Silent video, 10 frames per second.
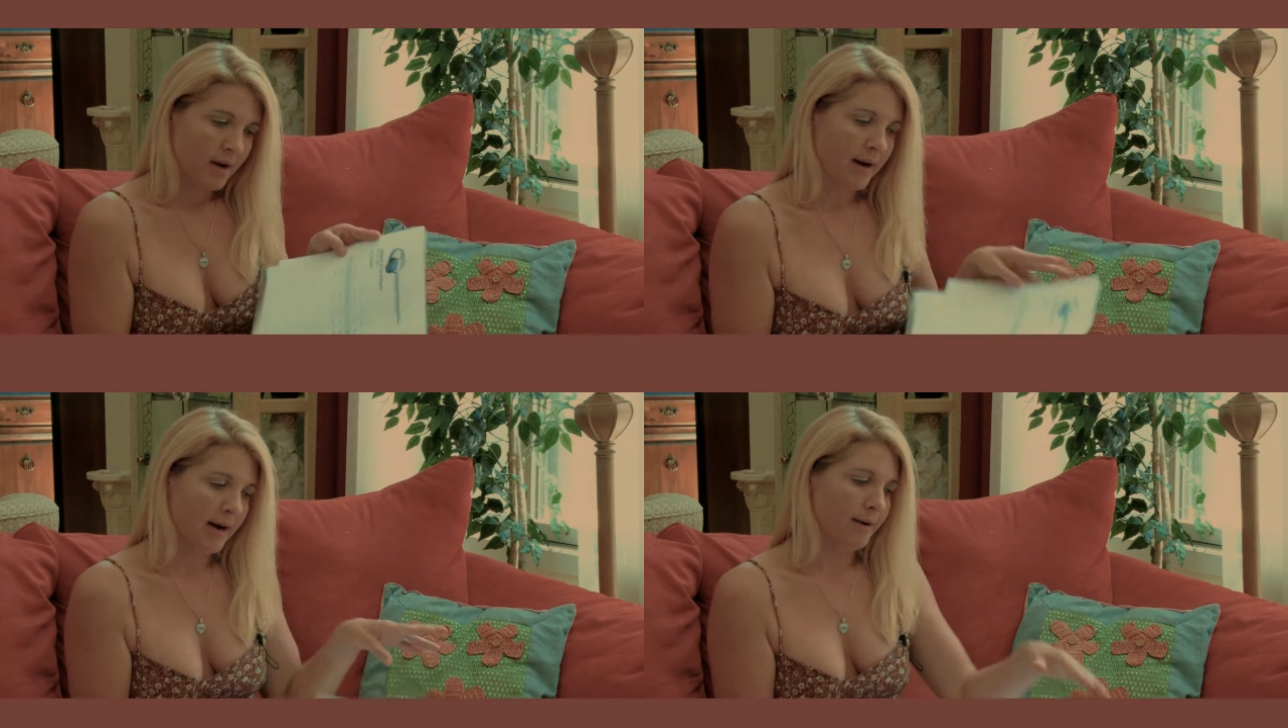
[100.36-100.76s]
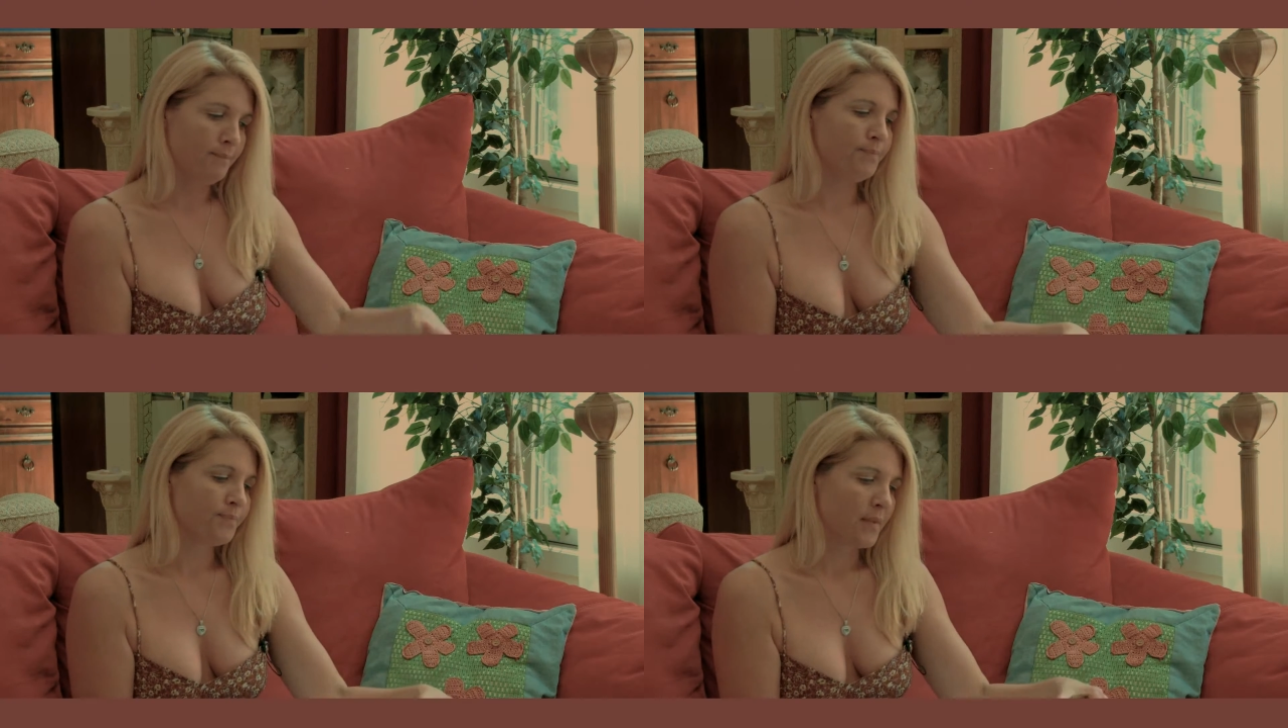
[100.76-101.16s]

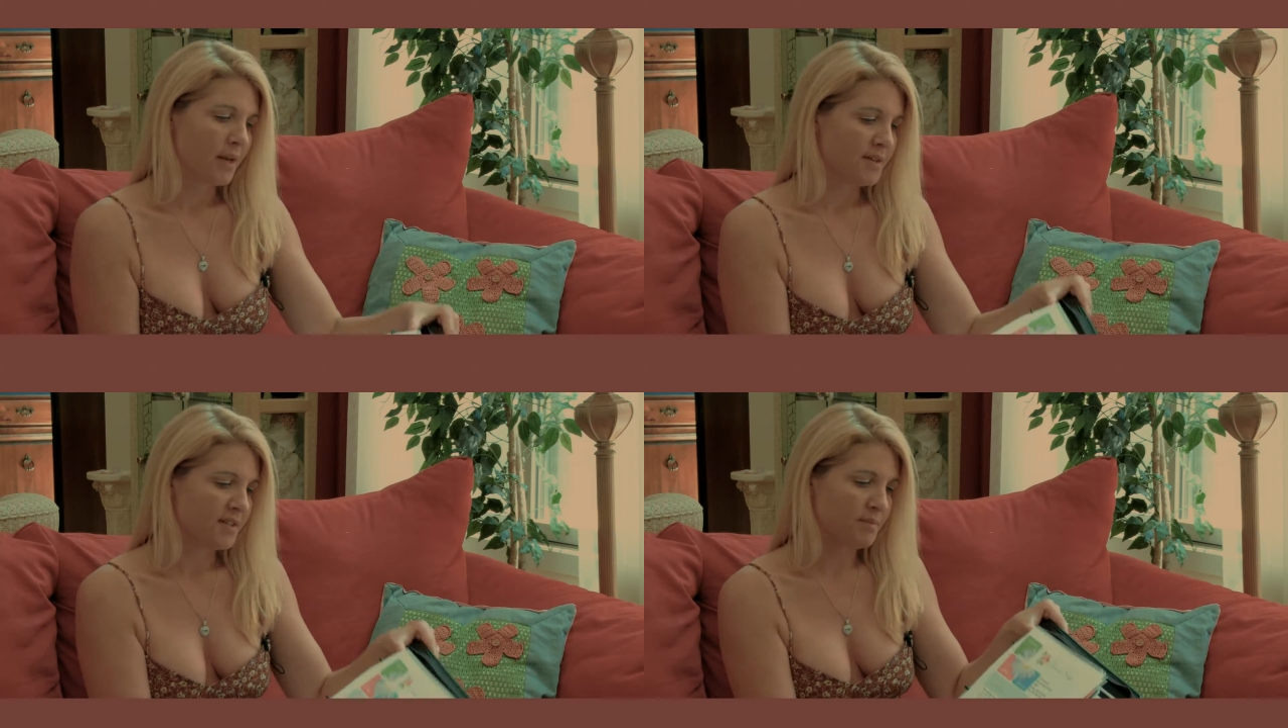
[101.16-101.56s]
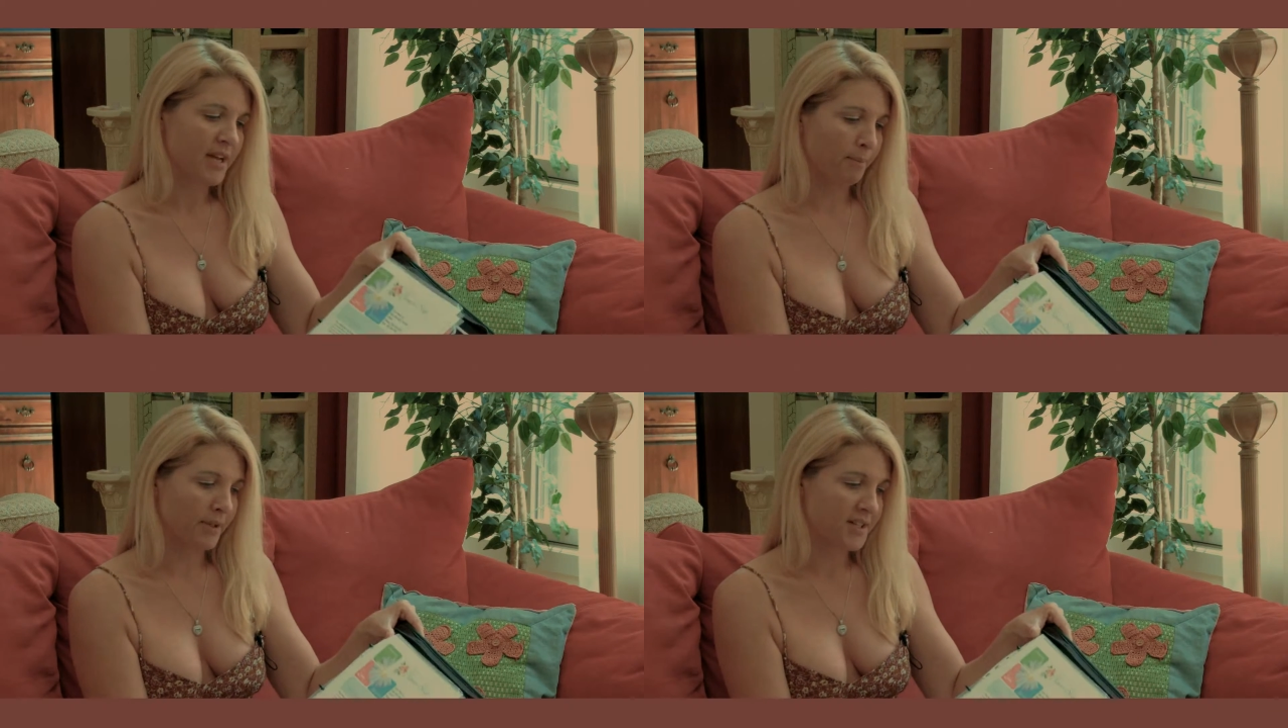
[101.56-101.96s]
Some
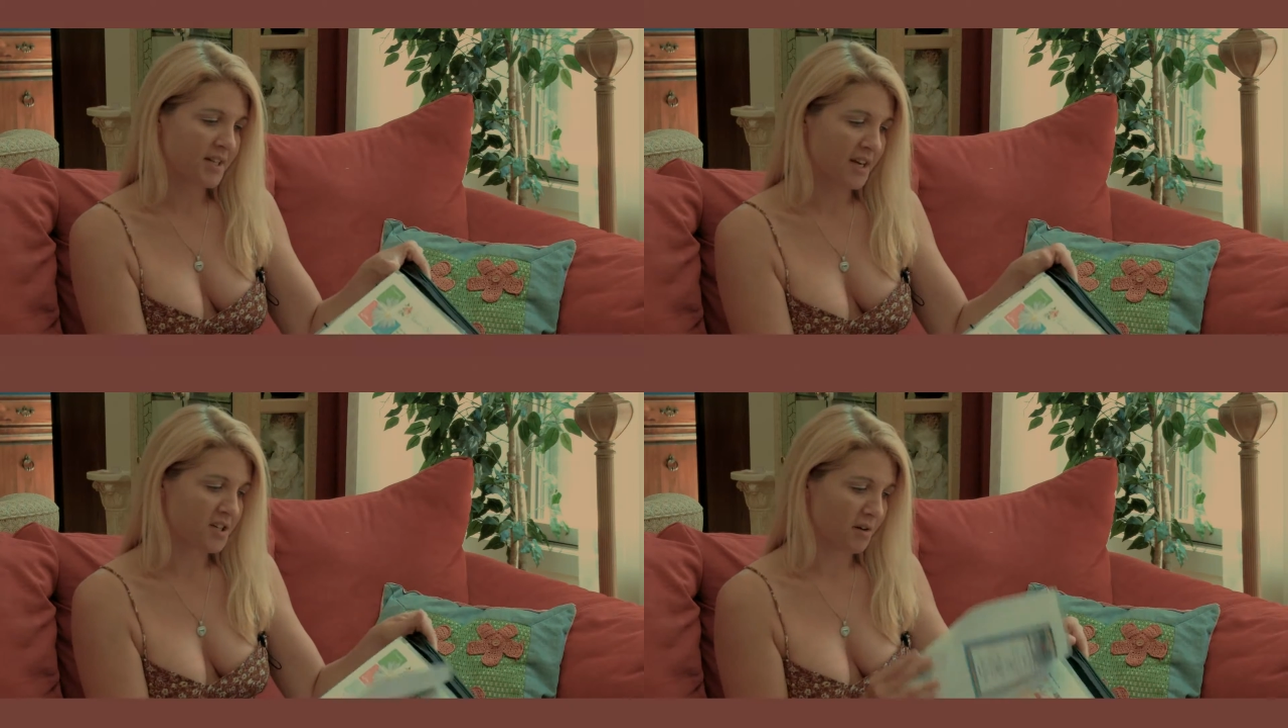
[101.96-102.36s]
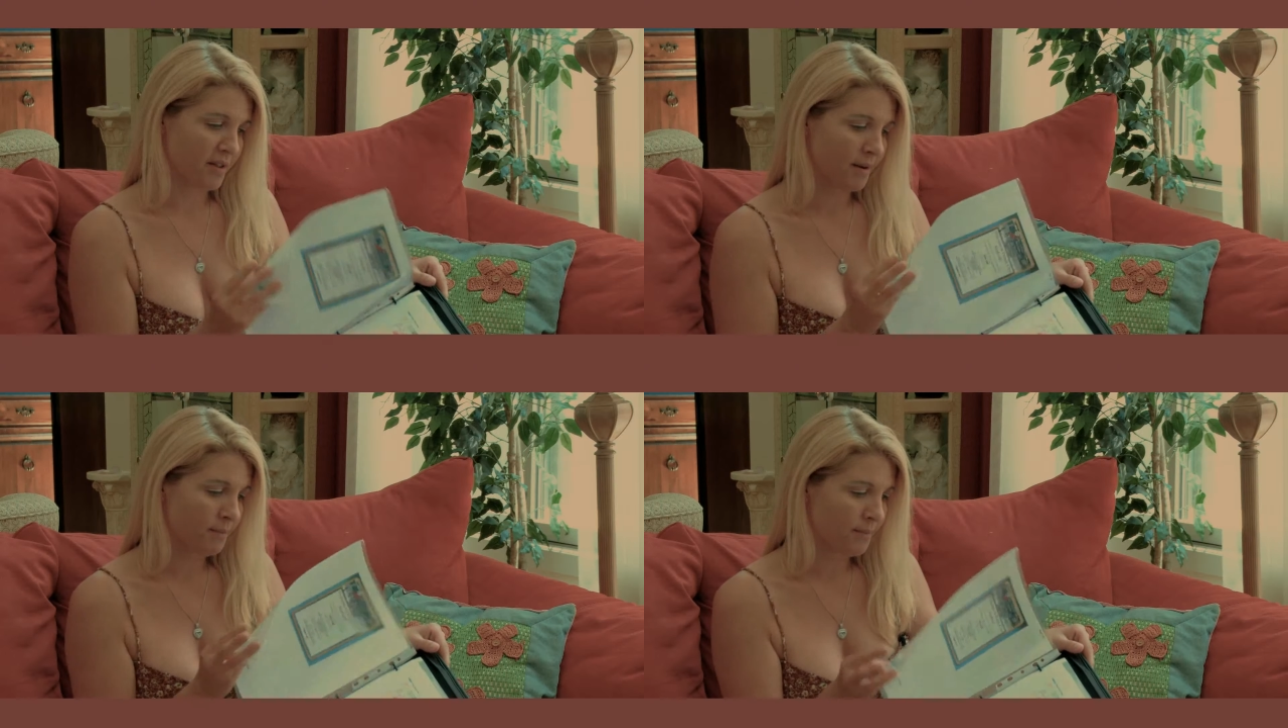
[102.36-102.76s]
templates I show
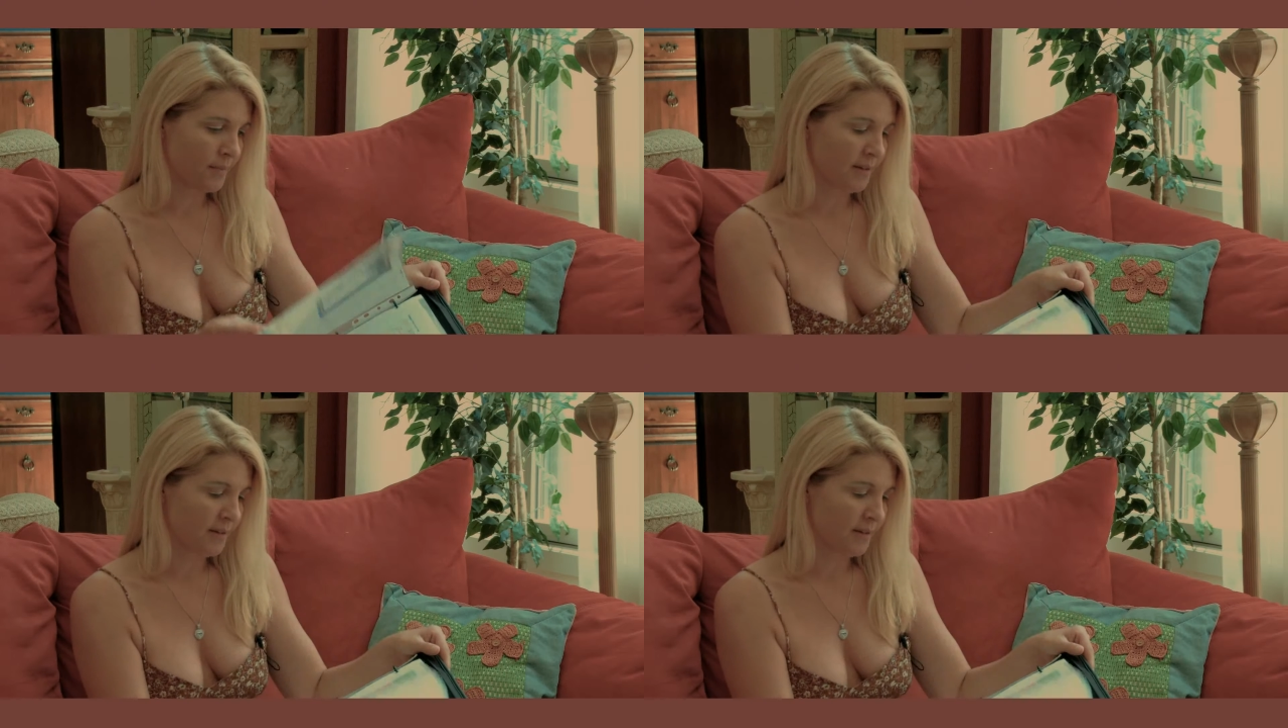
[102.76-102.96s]
them